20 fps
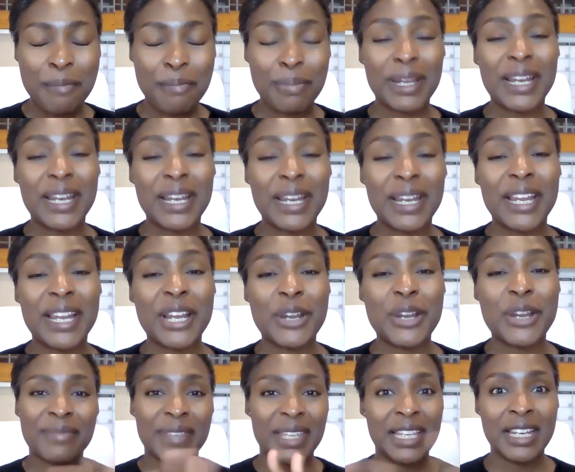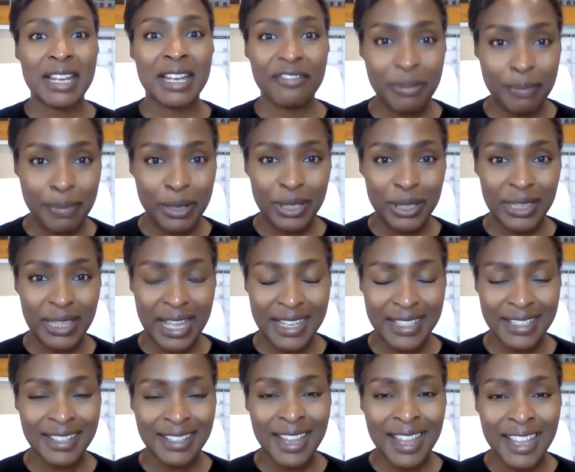But anyway, enough about
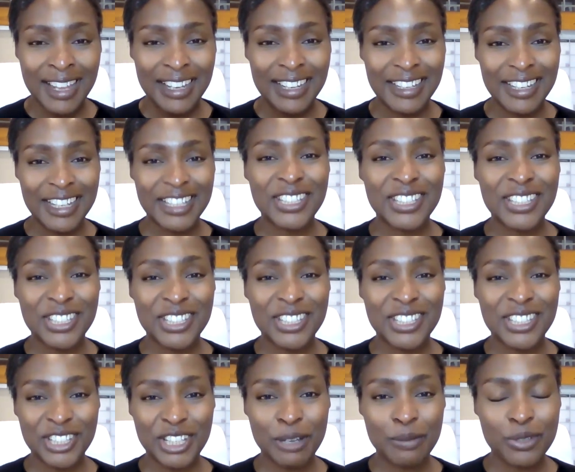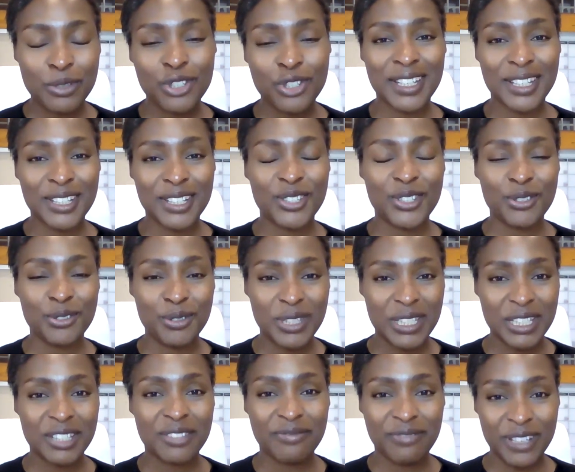that. Let's jump straight into
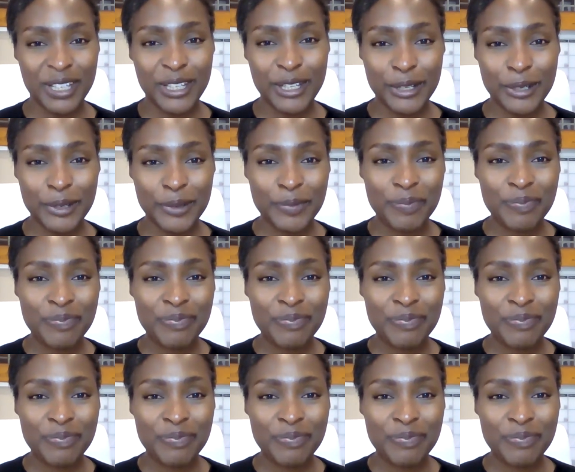this video.